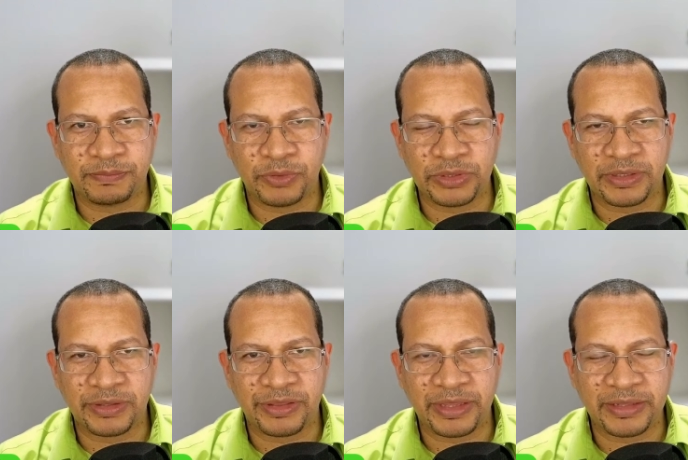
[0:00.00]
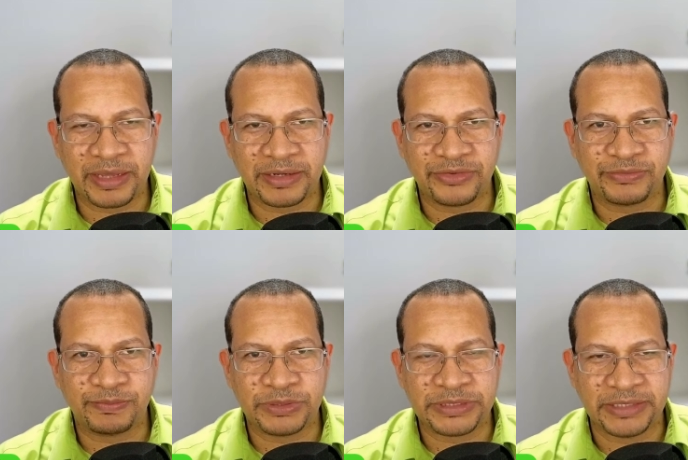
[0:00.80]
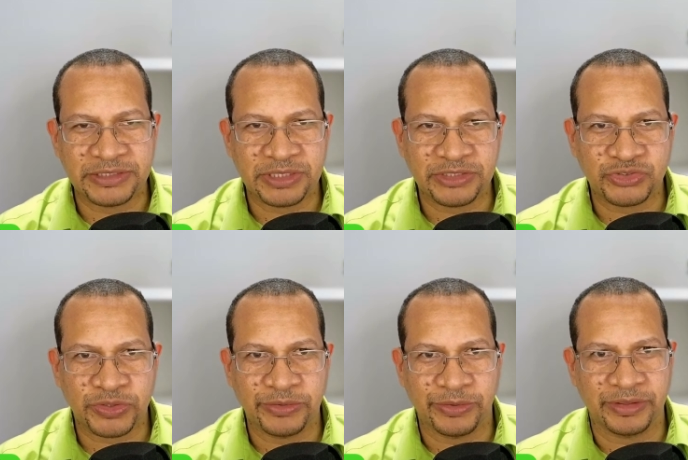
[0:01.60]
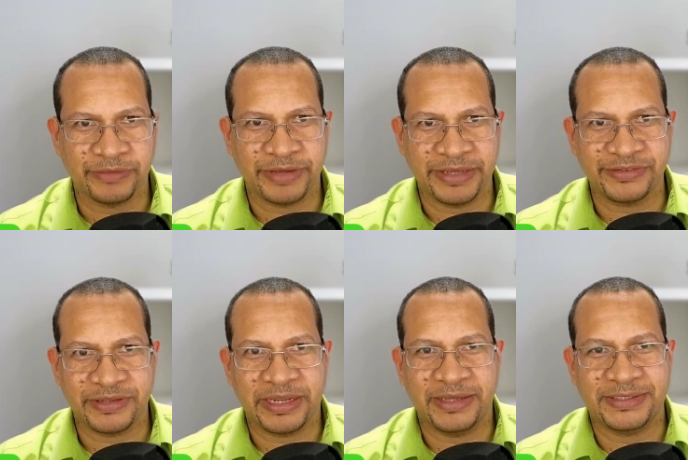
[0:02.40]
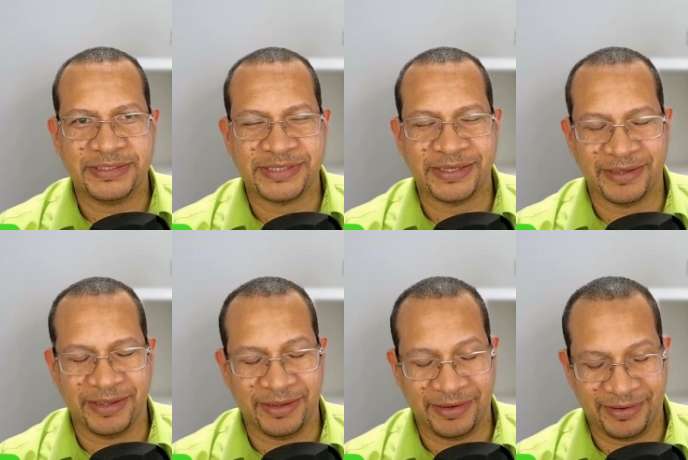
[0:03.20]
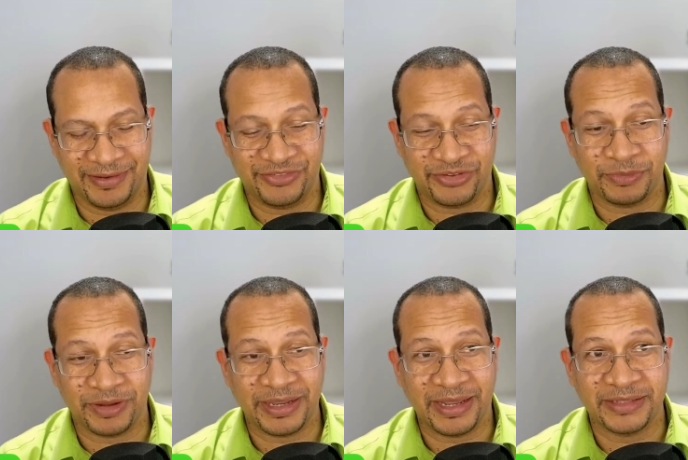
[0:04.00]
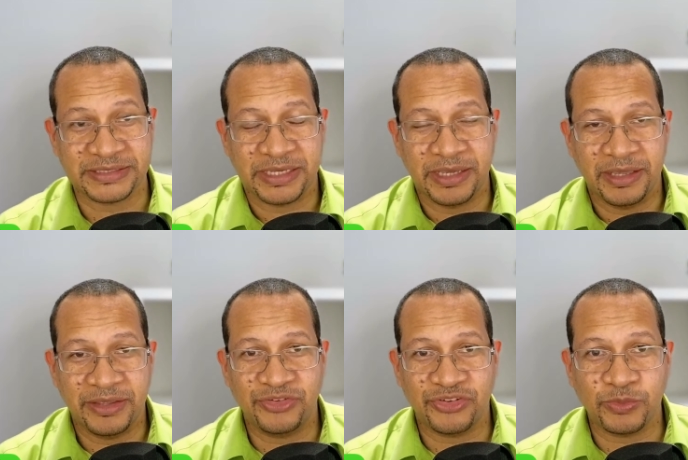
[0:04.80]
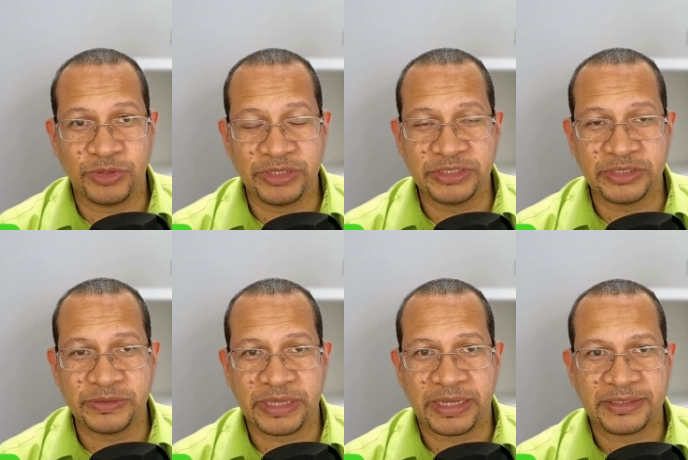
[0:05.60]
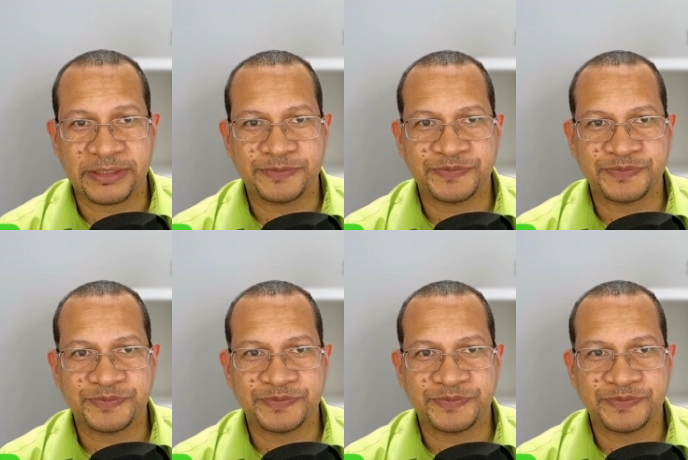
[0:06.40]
put the thing that is potentially triggering the vasculitis in somebody else. You just wouldn't do that.